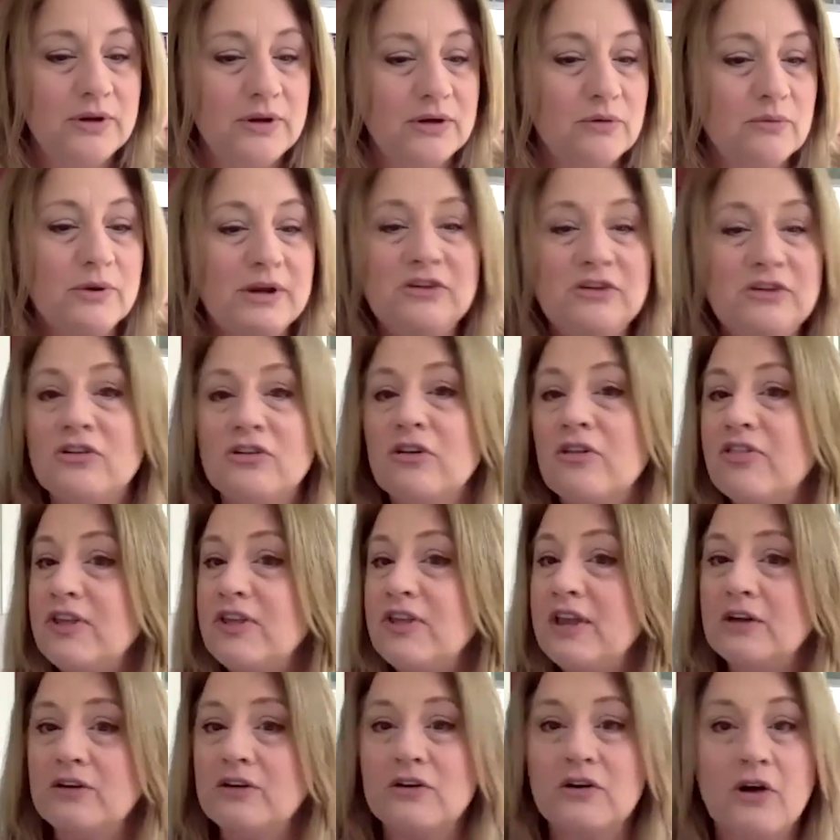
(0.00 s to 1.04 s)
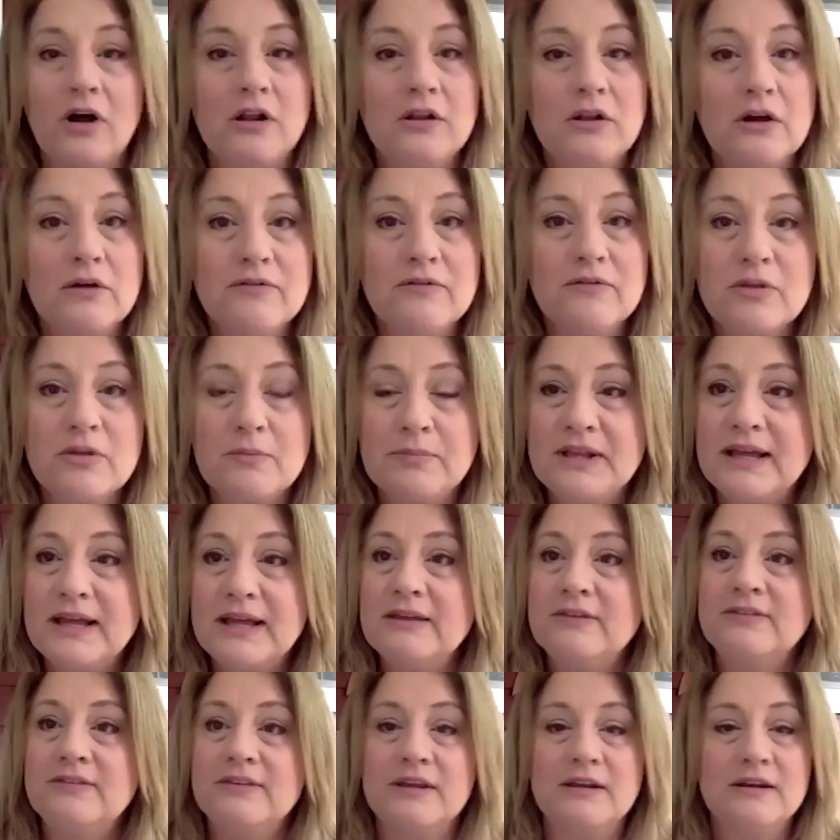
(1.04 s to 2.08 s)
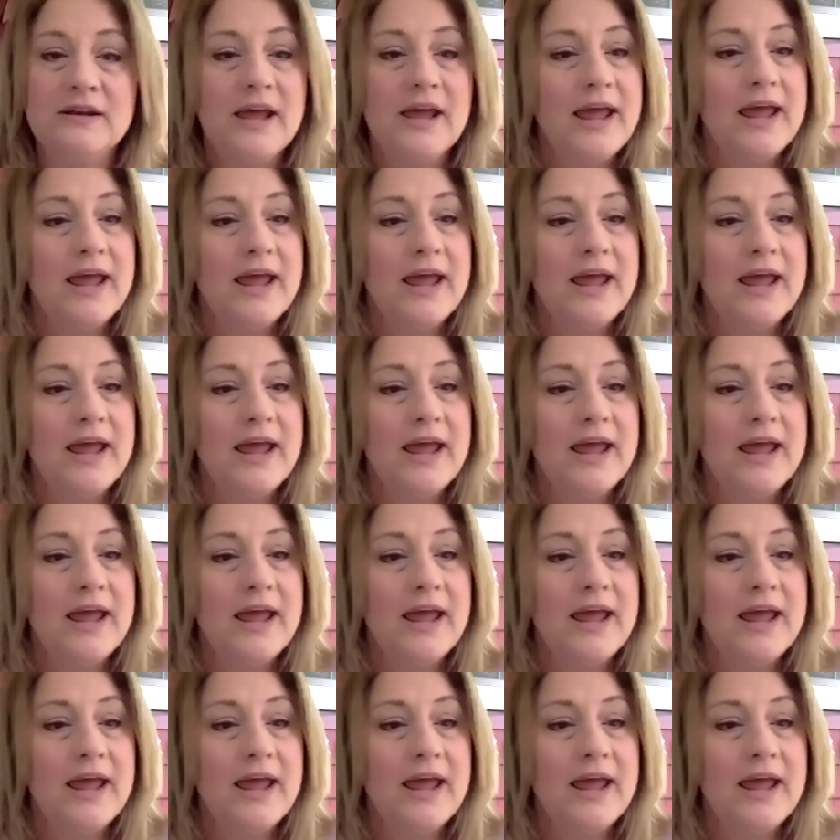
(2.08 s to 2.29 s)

regional theater all over the place, and